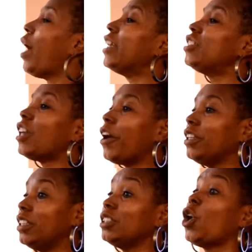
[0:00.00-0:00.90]
I
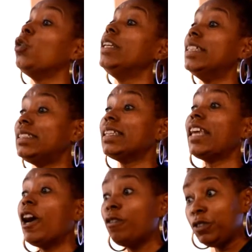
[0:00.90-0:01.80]
started this holistic
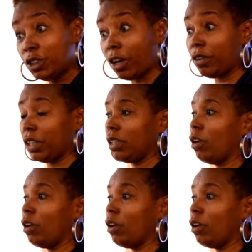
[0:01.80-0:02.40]
health journey